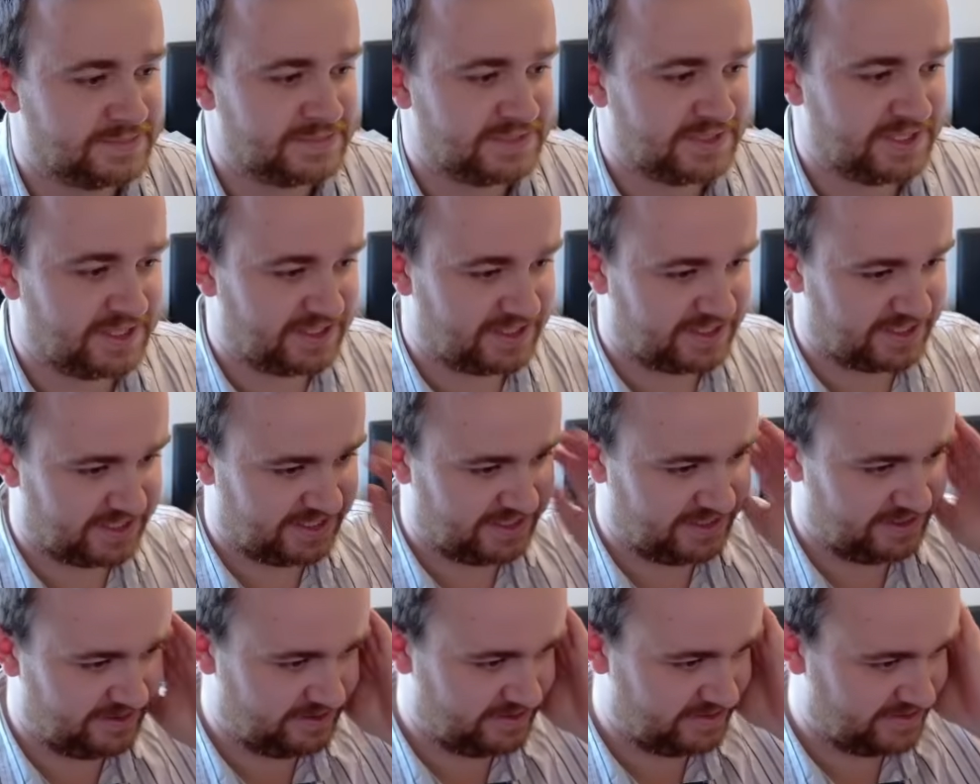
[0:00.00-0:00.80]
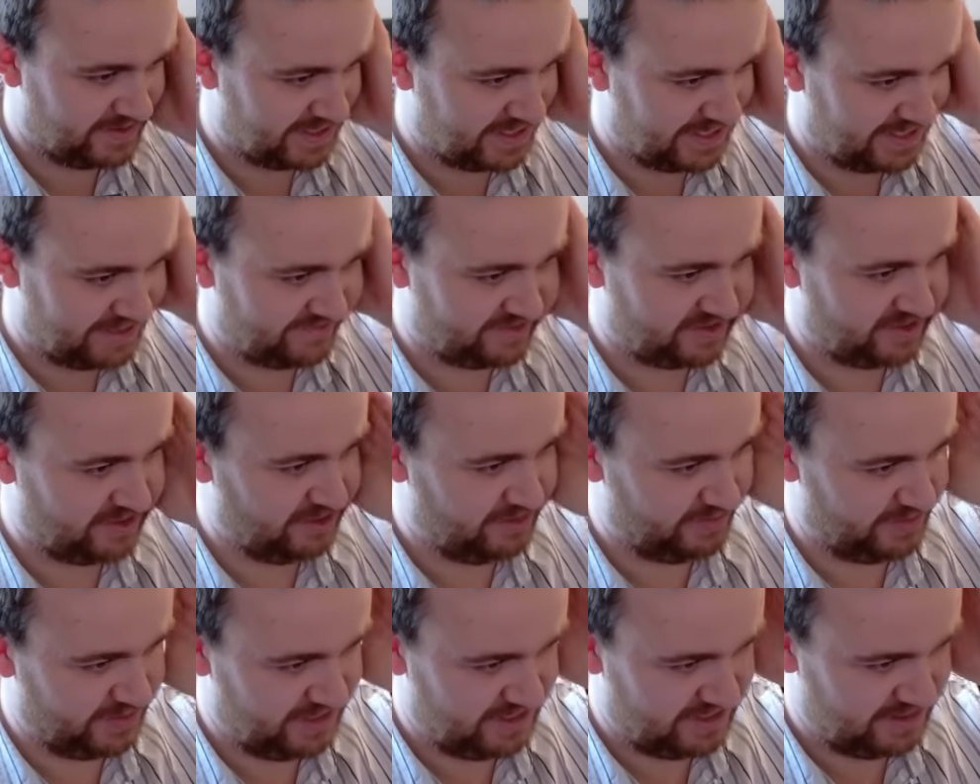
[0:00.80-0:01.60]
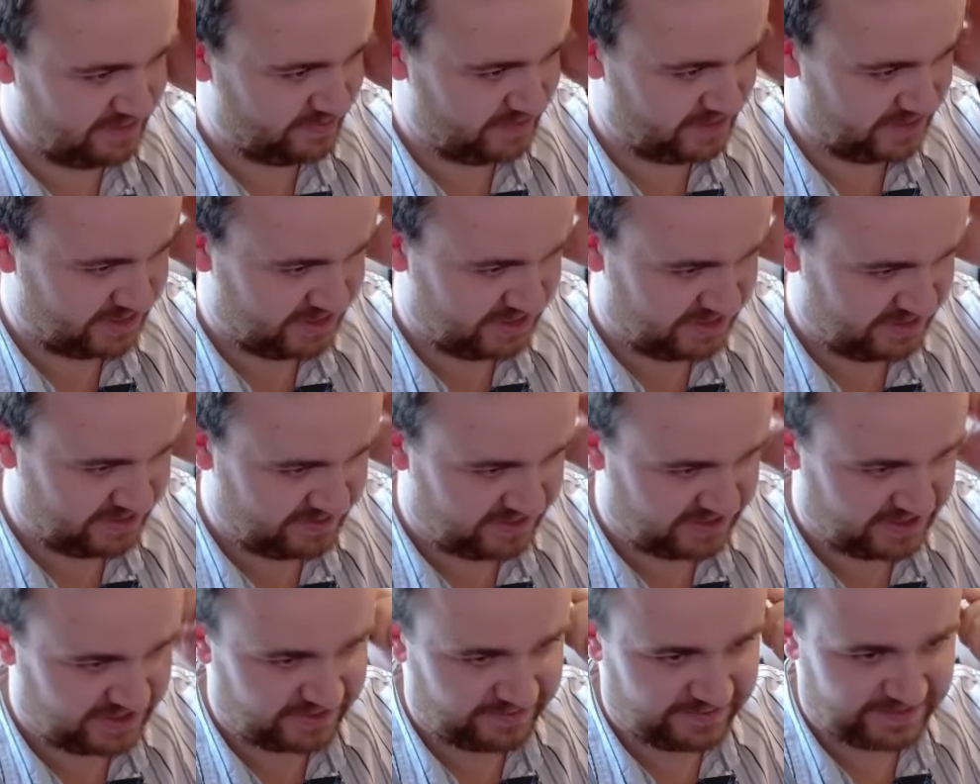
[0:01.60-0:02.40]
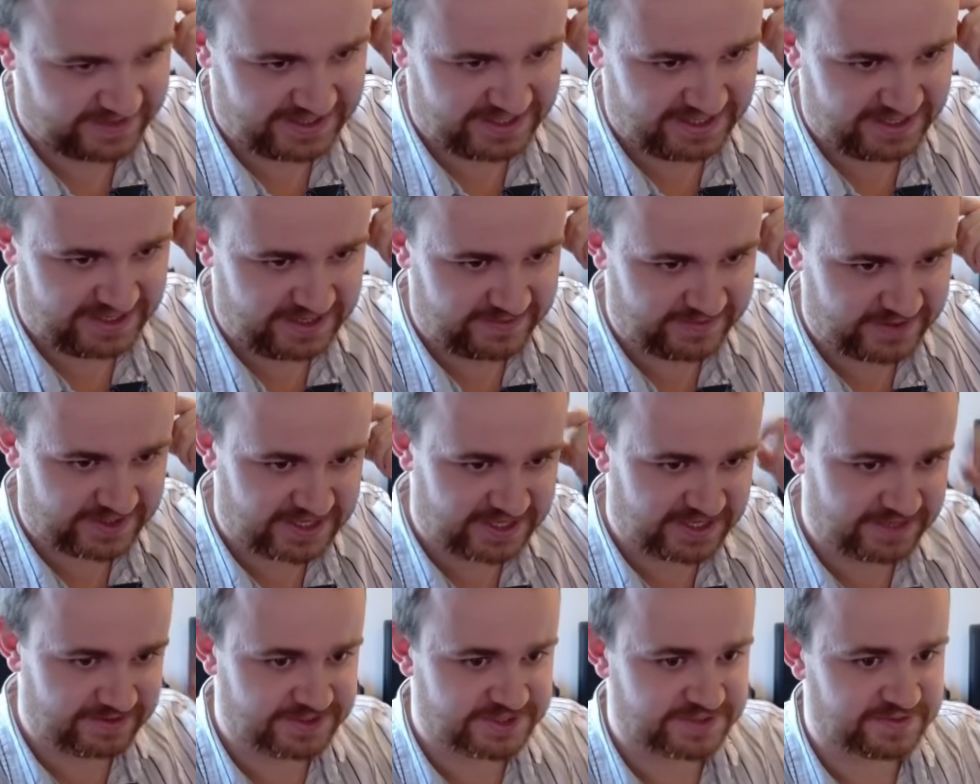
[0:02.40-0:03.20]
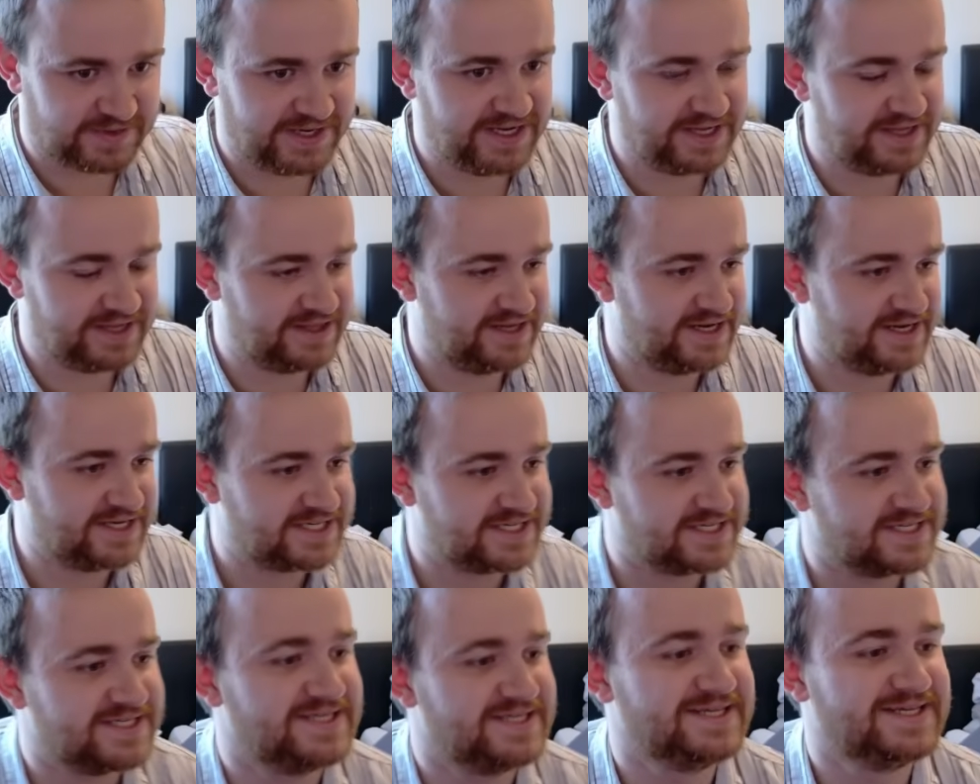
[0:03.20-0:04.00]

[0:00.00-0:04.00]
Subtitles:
Okay, well I have KOBY, but I don't think I'm playing him. I think I'm just playing this.